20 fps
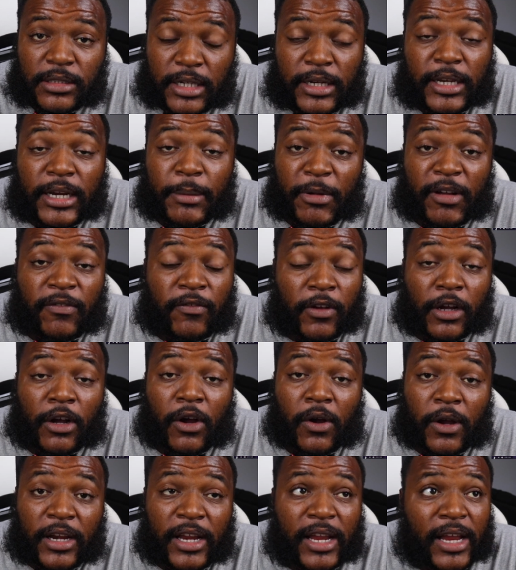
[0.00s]
The nigga motherfucker
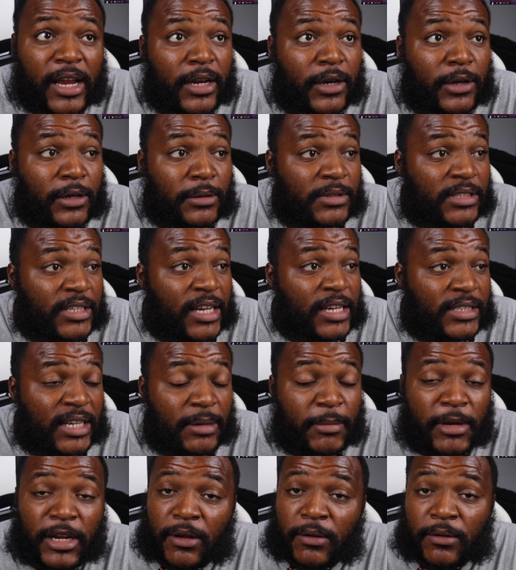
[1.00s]
going in, you know what I'm saying?
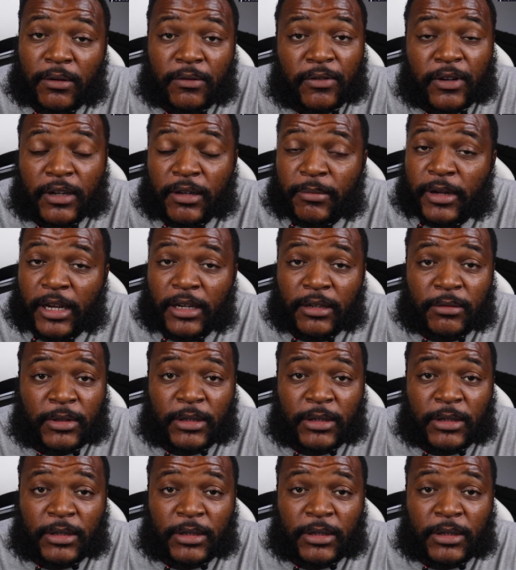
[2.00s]
Tell me you don't fuck about